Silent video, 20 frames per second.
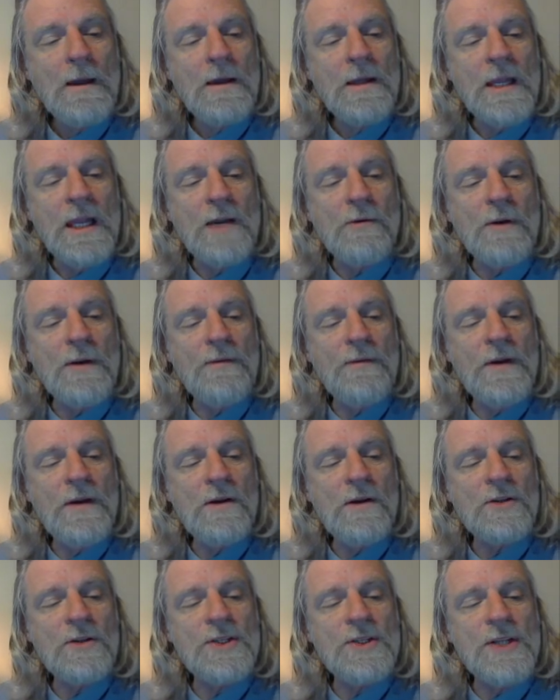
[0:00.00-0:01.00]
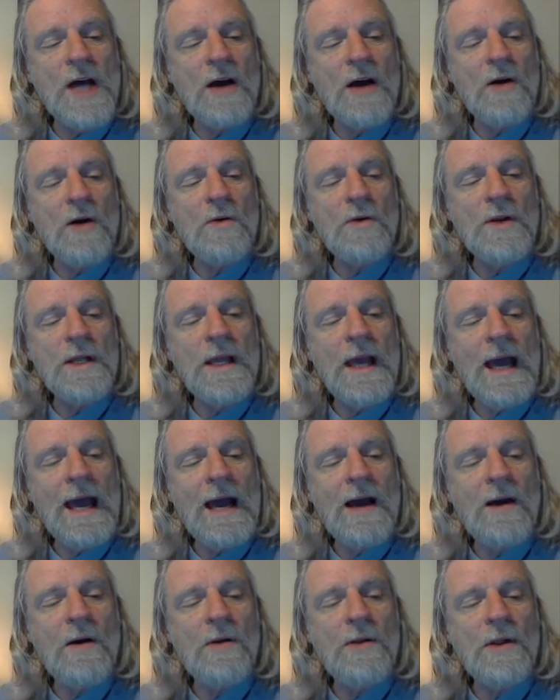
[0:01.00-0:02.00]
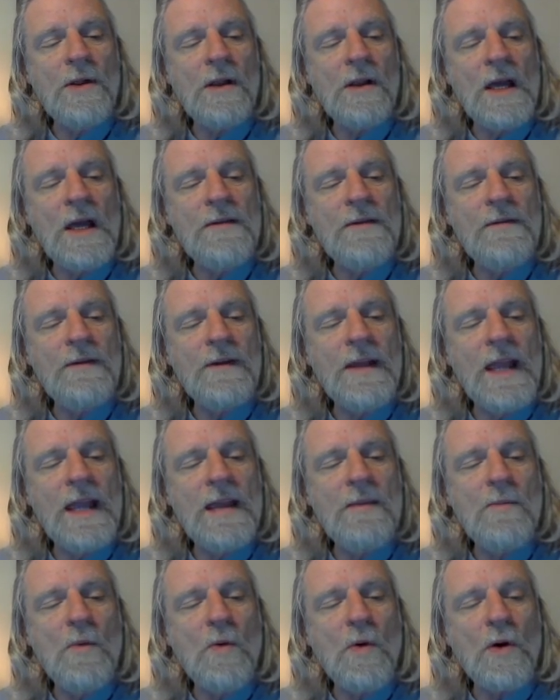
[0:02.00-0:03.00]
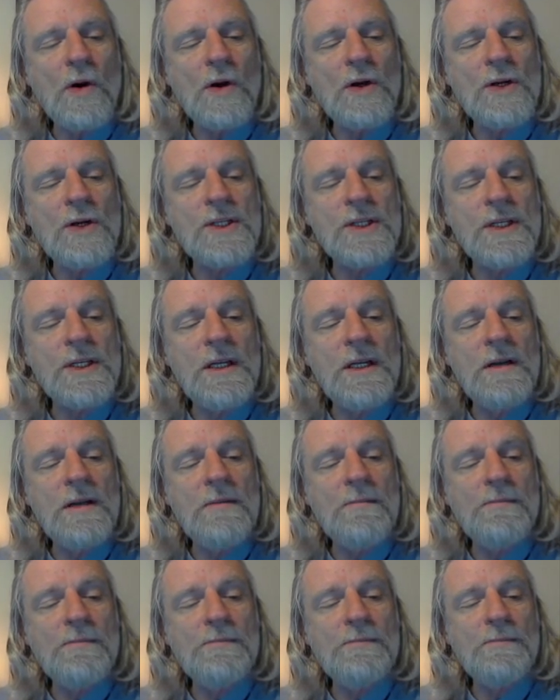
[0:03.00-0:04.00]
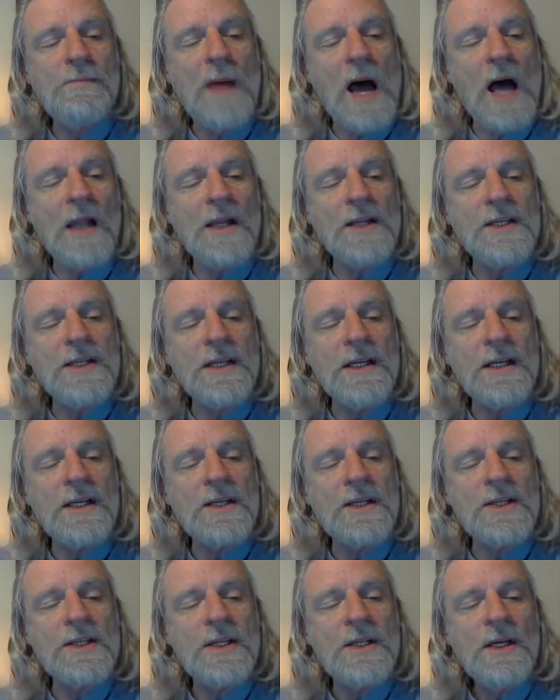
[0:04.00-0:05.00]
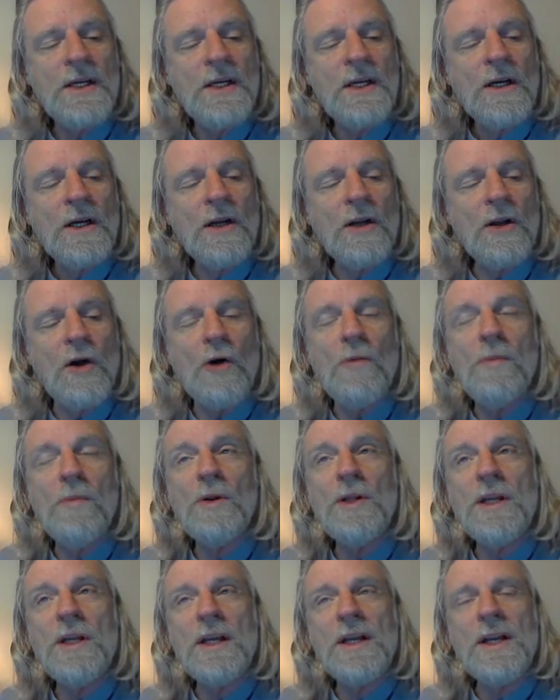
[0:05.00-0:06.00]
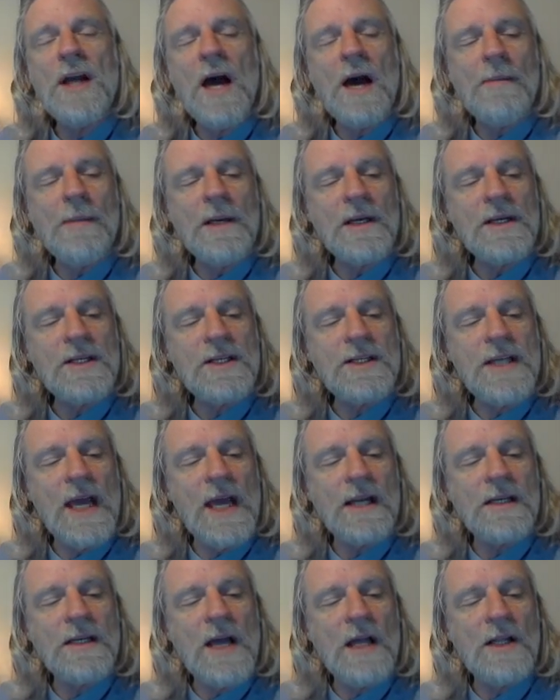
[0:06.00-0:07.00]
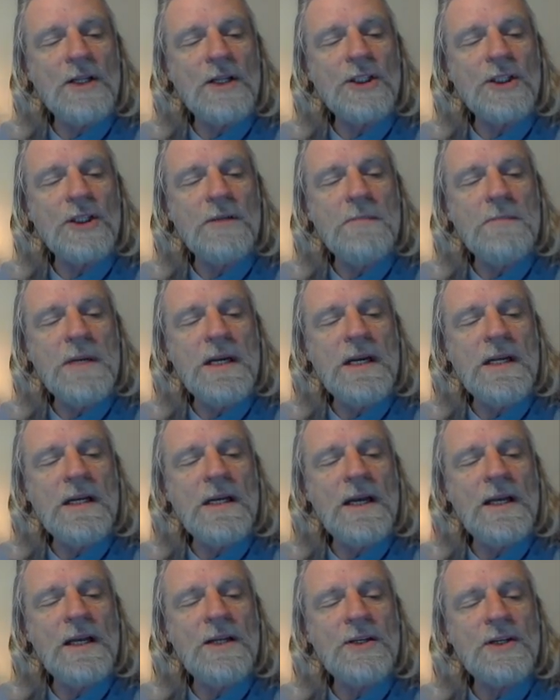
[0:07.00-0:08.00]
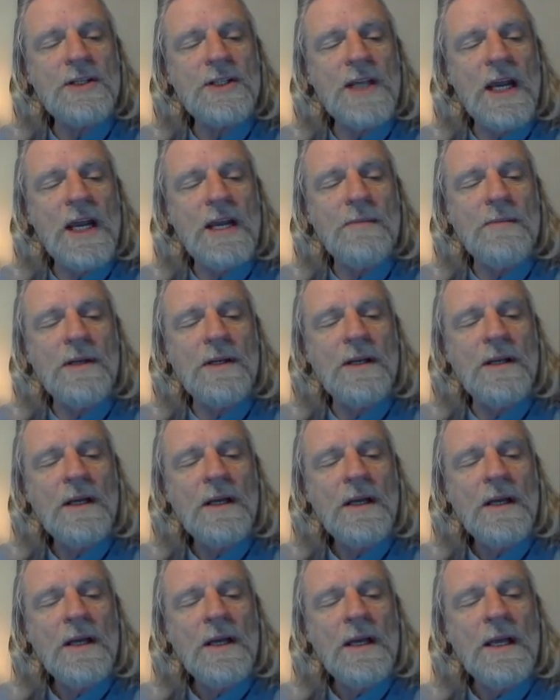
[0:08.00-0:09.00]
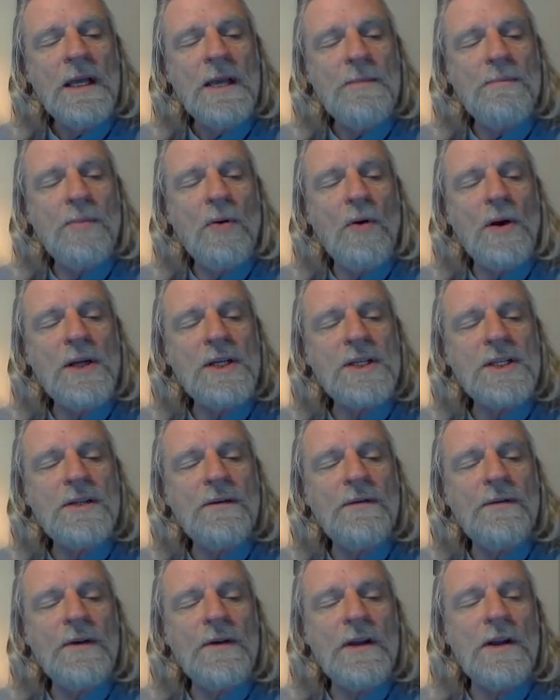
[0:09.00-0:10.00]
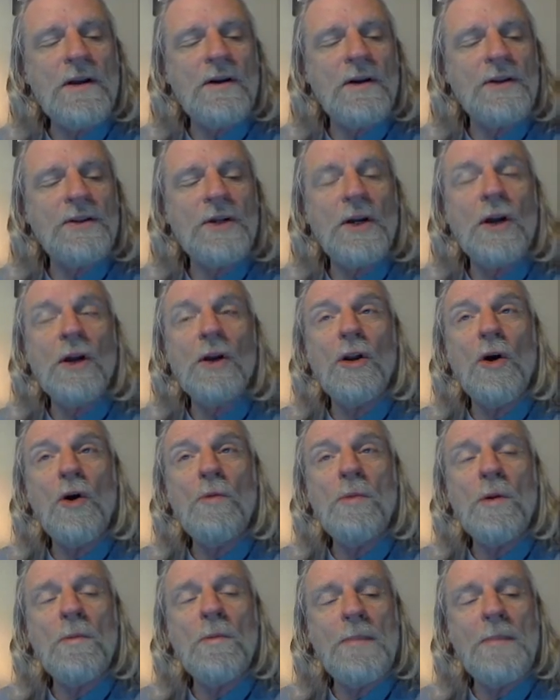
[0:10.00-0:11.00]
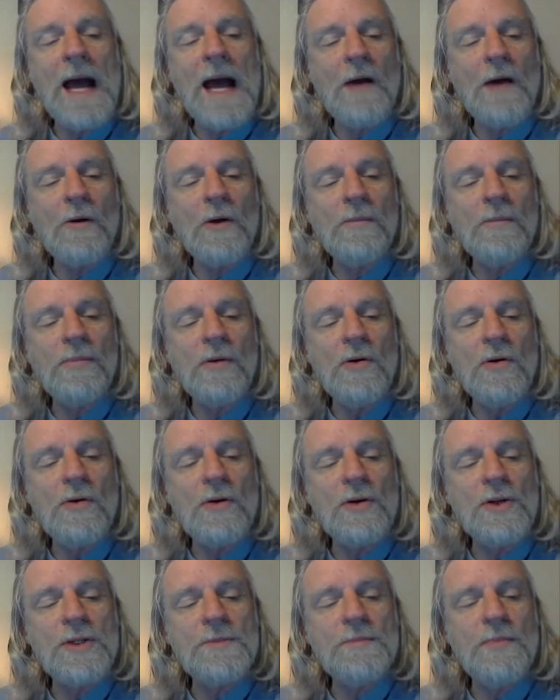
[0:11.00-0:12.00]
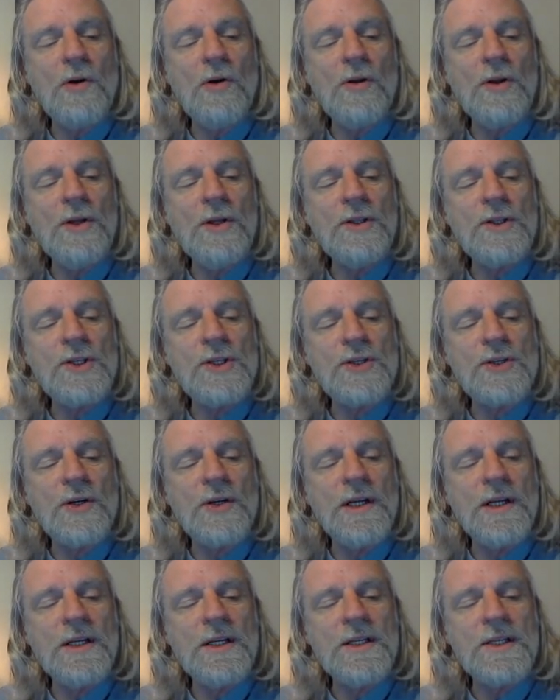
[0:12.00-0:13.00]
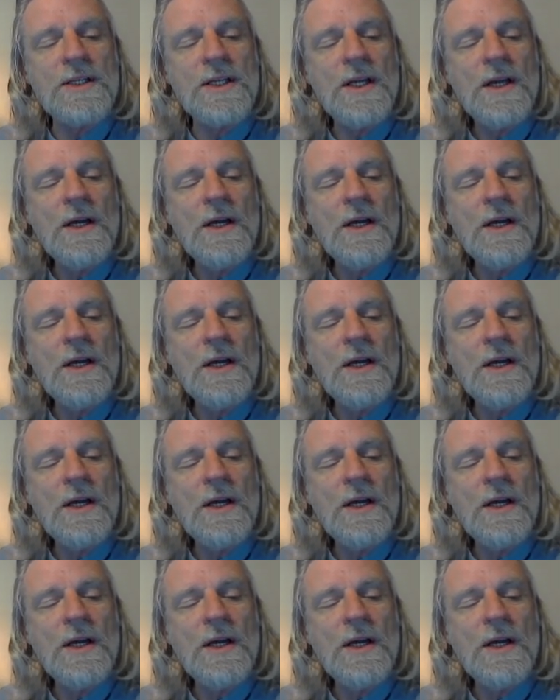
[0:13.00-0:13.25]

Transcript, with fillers: He reveals not only how the life game works in politics, global economics, technology, media, and entertainment, he points the finger at the global power brokers pulling the strings,